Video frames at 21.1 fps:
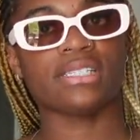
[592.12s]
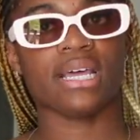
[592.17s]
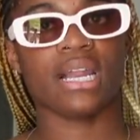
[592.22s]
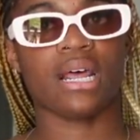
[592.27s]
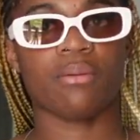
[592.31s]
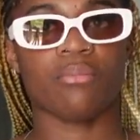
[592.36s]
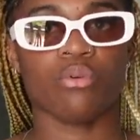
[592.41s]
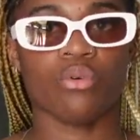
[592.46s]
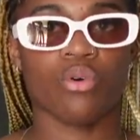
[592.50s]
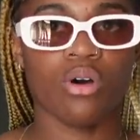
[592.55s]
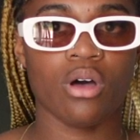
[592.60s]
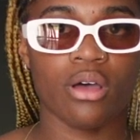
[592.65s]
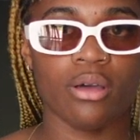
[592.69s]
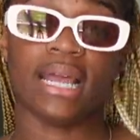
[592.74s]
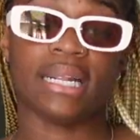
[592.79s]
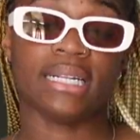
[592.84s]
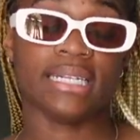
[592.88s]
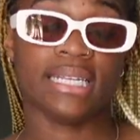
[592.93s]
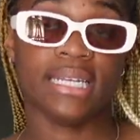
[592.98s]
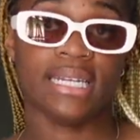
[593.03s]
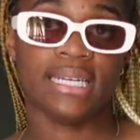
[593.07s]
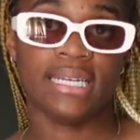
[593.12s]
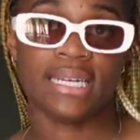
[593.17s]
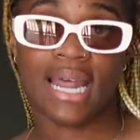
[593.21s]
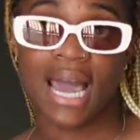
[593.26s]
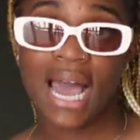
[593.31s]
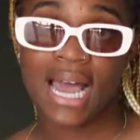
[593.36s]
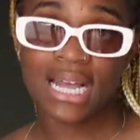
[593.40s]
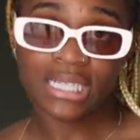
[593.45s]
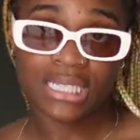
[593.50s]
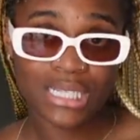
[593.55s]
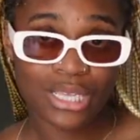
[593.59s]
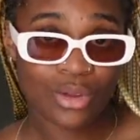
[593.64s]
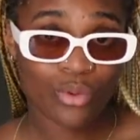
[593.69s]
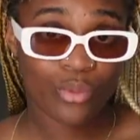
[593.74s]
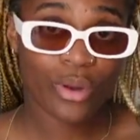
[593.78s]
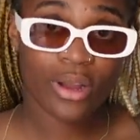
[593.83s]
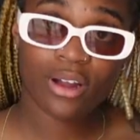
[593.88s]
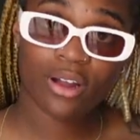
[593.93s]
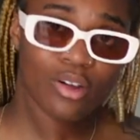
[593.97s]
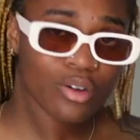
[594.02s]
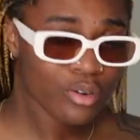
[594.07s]
that i bought i did not
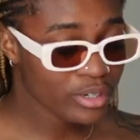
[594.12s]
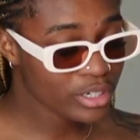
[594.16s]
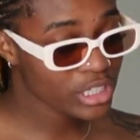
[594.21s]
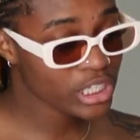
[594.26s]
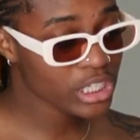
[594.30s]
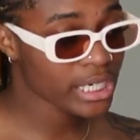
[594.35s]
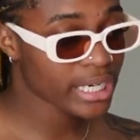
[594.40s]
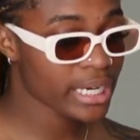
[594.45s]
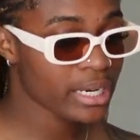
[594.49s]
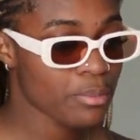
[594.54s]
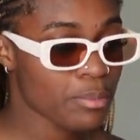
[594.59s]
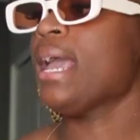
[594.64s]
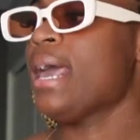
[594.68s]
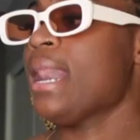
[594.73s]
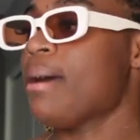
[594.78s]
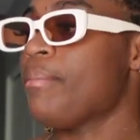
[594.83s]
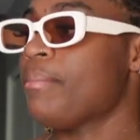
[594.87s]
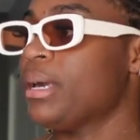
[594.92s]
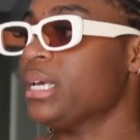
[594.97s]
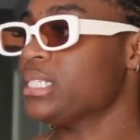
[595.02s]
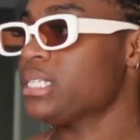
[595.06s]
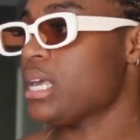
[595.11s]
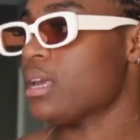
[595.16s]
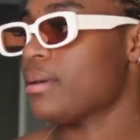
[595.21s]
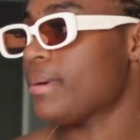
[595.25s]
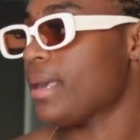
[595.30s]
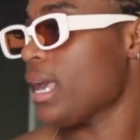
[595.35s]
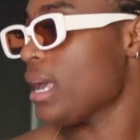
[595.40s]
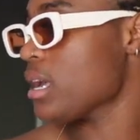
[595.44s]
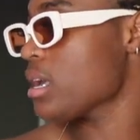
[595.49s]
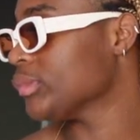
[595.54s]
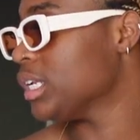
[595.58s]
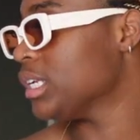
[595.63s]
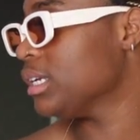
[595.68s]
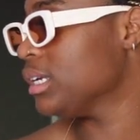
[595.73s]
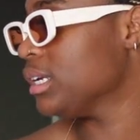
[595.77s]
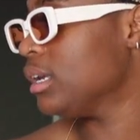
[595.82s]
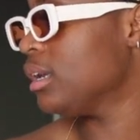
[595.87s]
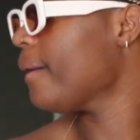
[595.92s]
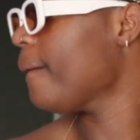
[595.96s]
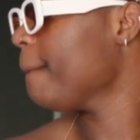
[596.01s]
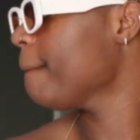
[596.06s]
wear on the trip and i might take back
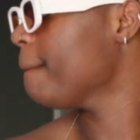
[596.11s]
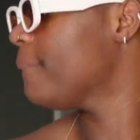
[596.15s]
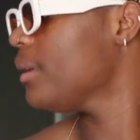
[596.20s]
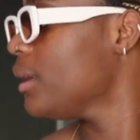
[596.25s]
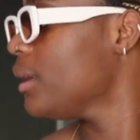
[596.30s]
yeah